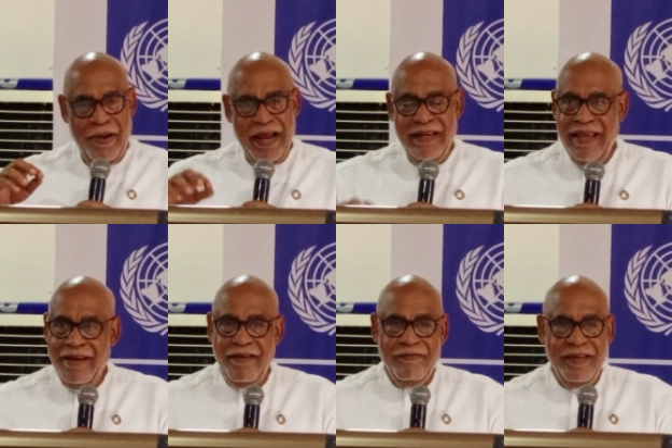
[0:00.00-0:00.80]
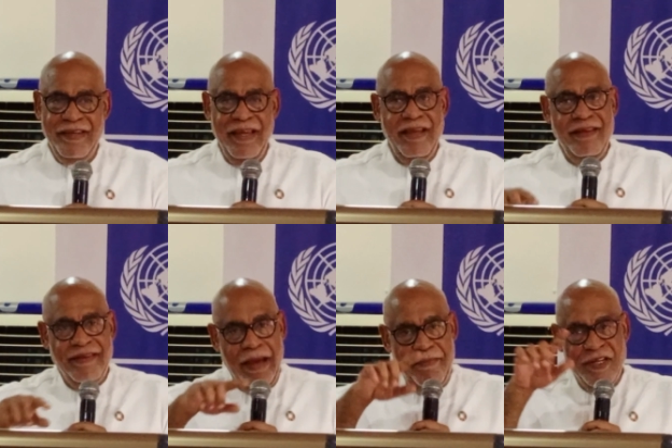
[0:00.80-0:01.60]
But at the end of the day,
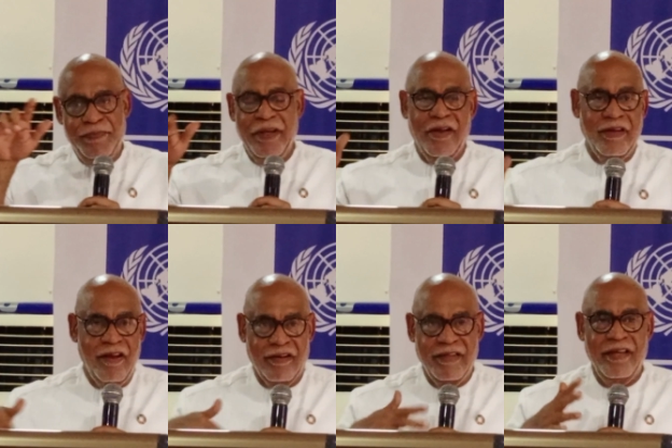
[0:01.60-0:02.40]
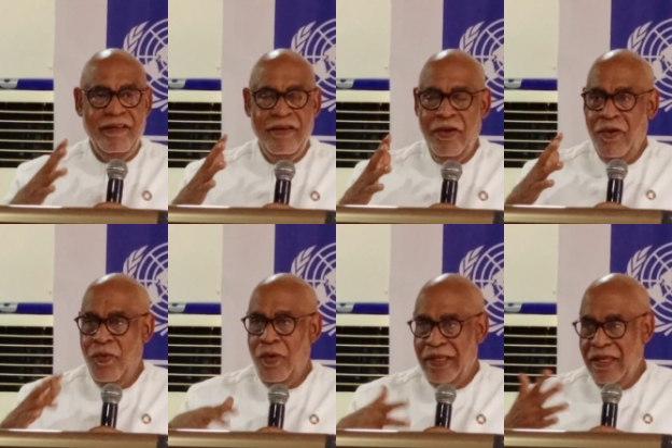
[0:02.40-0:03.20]
that must be conducted
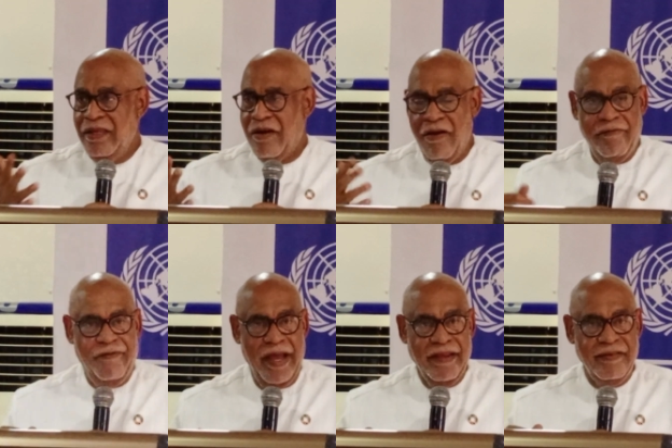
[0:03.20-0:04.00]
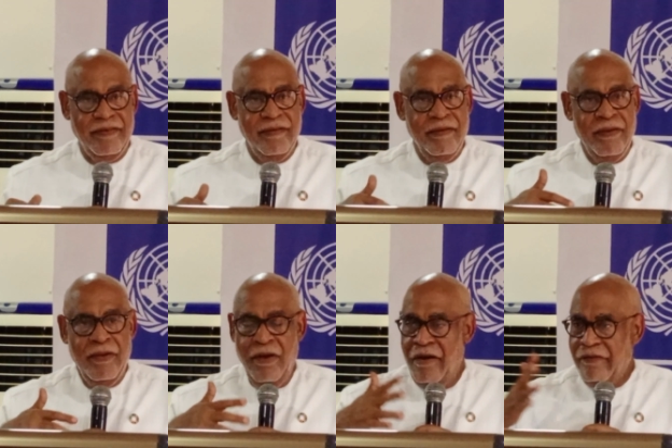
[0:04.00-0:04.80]
within the confines
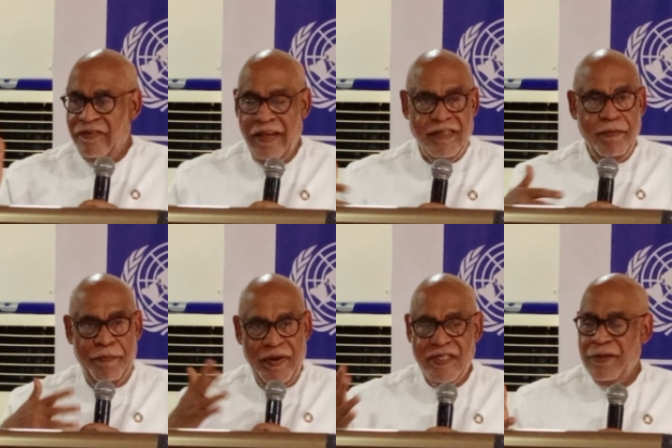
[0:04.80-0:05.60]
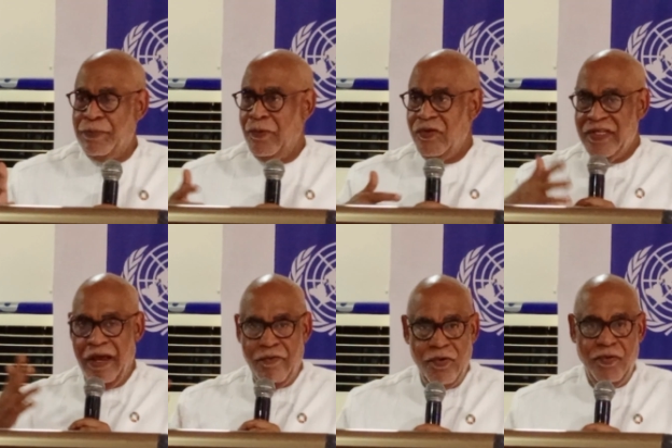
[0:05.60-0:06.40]
of certain principles
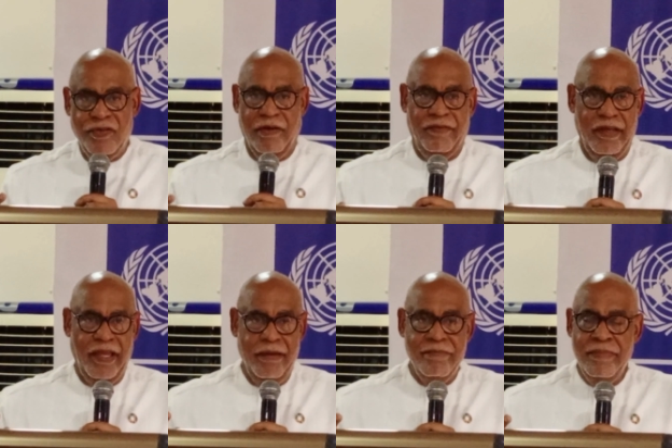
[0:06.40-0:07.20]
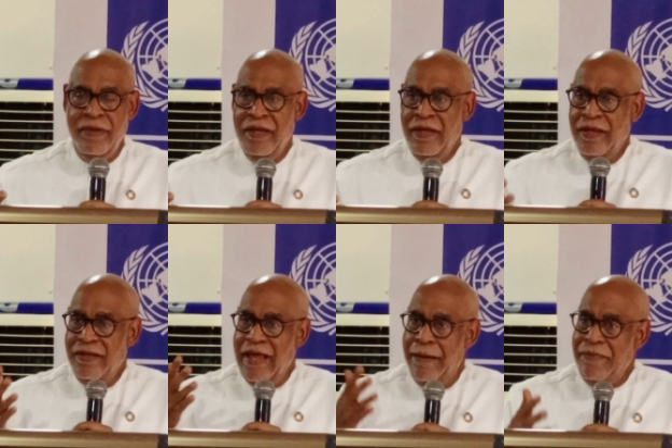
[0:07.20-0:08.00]
and rules of the game
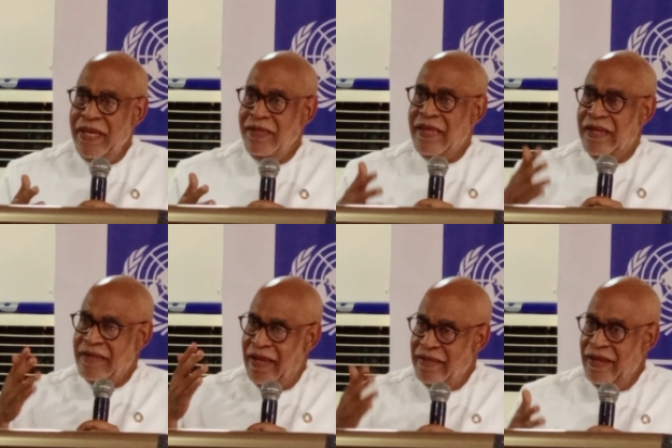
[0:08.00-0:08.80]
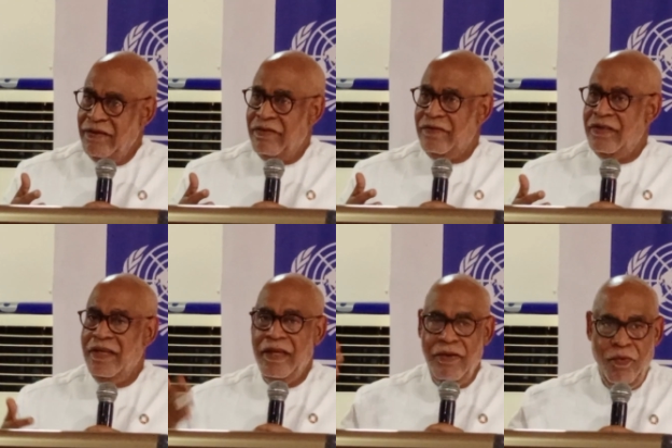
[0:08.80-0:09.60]
that mean that at the end of the
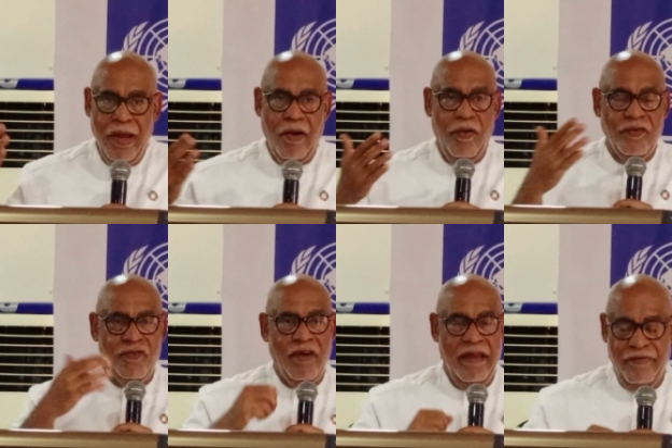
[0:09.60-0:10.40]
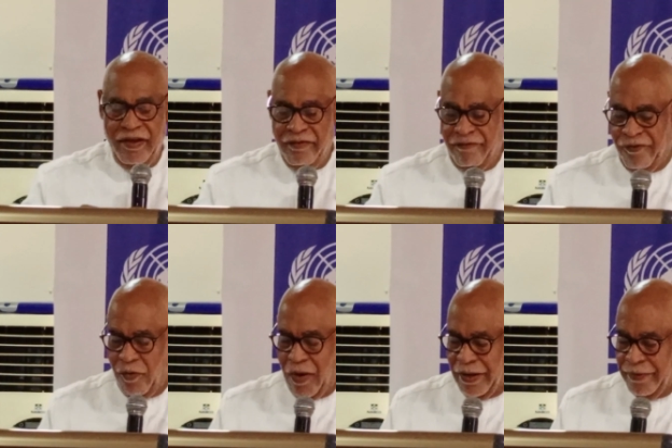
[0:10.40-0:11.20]
day, we are all striving
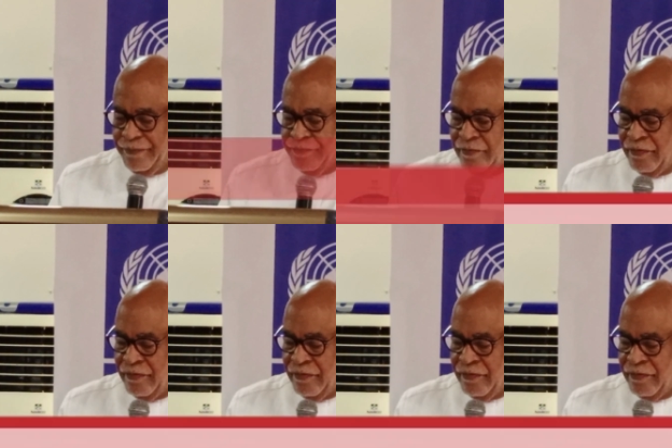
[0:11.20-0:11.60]
for one.